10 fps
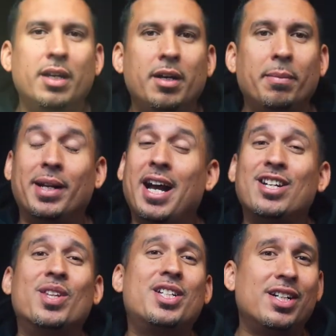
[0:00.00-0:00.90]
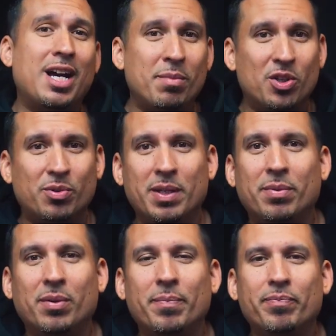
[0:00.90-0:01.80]
But I know that you're not most
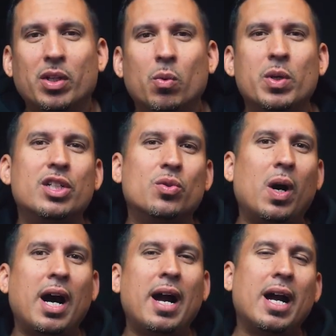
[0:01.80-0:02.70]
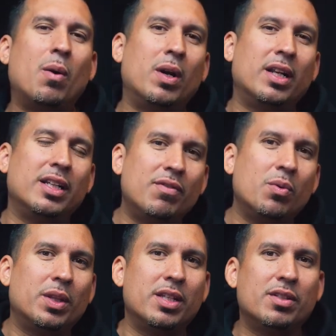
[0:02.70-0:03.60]
people, which is why I want to leave you
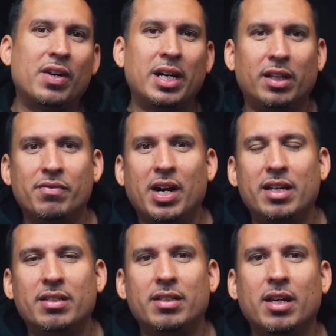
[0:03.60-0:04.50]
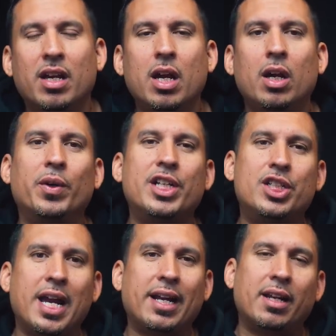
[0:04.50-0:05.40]
with this final advice.
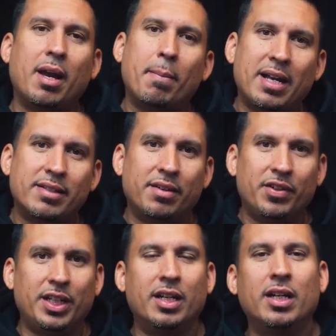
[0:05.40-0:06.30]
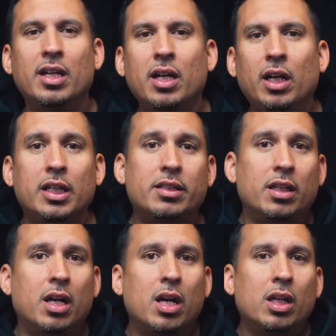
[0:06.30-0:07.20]
Reject passivity. Listen,
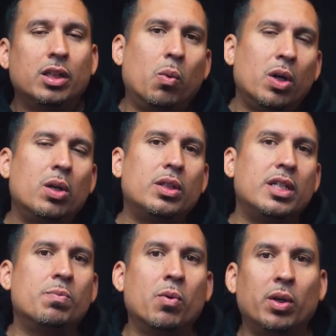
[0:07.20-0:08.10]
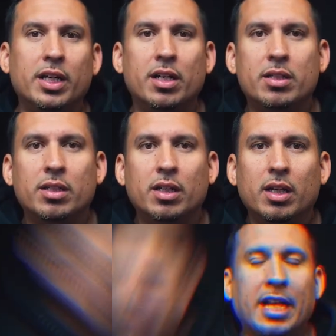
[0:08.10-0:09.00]
the world needs more leaders.
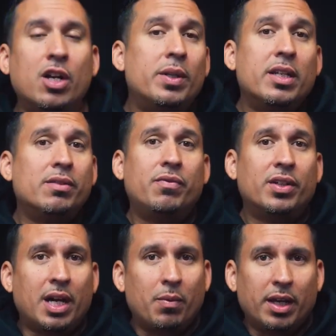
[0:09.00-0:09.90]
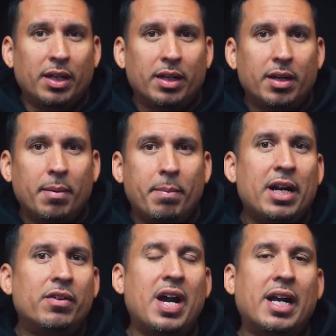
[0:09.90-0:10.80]
I know it doesn't feel that way. Matter
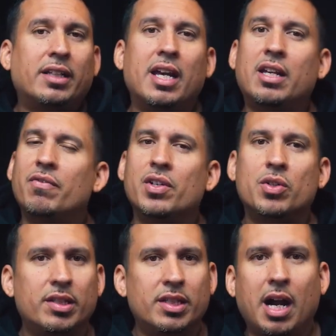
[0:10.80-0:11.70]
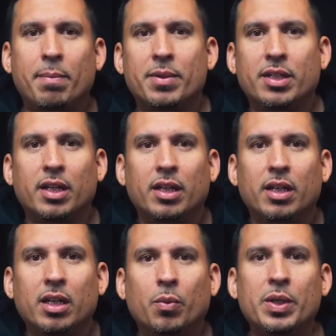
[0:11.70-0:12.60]
of fact, it can feel just the opposite.
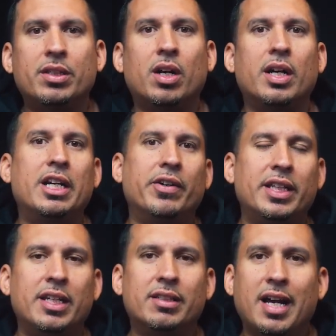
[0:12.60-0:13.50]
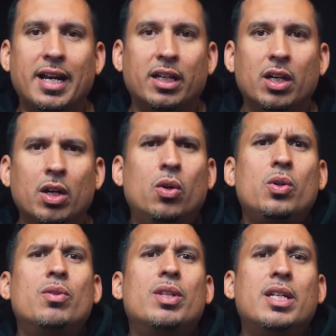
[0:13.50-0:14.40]
We start hearing things like, who do
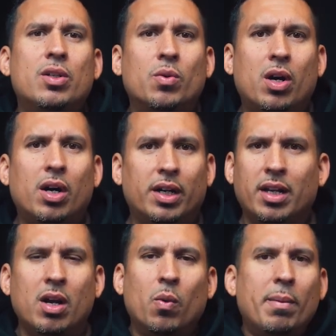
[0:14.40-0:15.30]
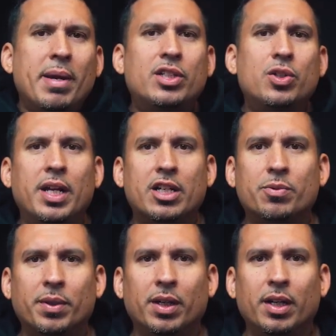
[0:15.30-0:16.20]
you think you are? What makes you an
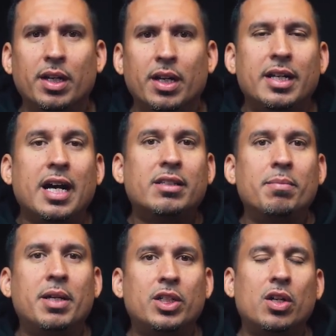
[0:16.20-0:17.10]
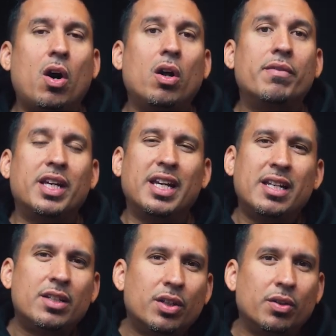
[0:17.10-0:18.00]
expert? Not to mention all of the
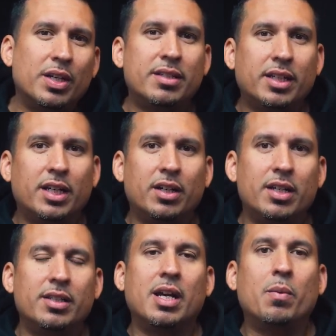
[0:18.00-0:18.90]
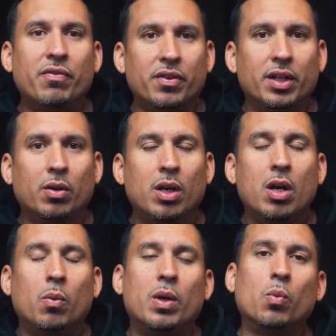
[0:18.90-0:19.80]
internal insecurities that we feel
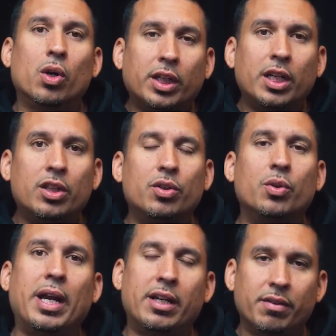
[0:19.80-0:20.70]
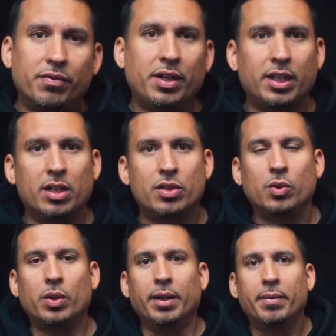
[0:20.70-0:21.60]
when working through and confronting our
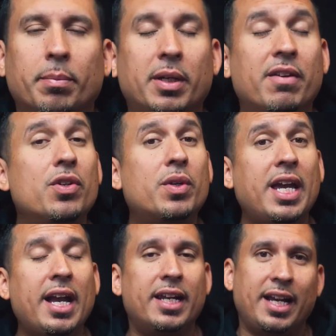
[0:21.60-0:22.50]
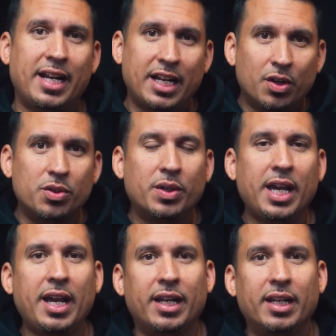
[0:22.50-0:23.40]
story. But if you can, and I know you
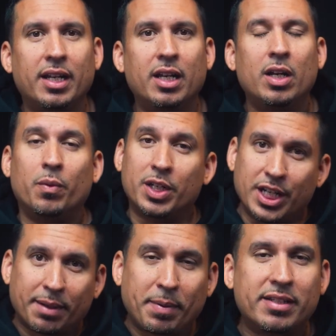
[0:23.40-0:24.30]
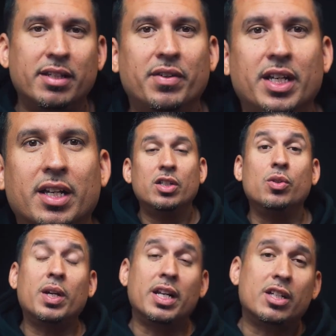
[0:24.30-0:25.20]
can, reject passivity, you
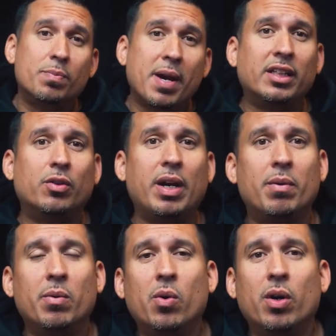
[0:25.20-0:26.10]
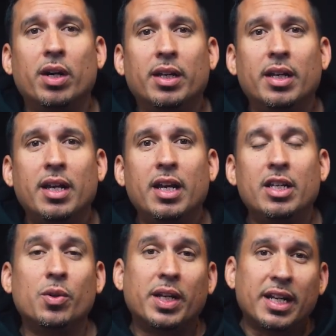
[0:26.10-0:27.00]
can expect a great reward.
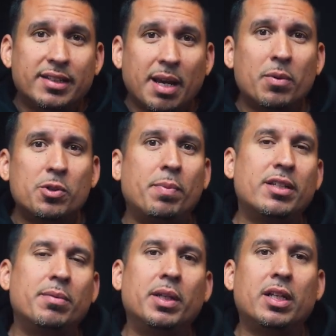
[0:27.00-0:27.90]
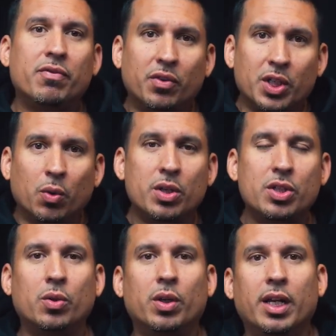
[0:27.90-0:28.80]
You can accept responsibility for your
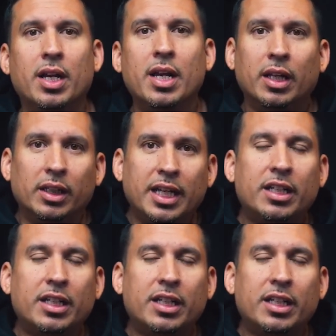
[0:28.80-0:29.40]
story, lead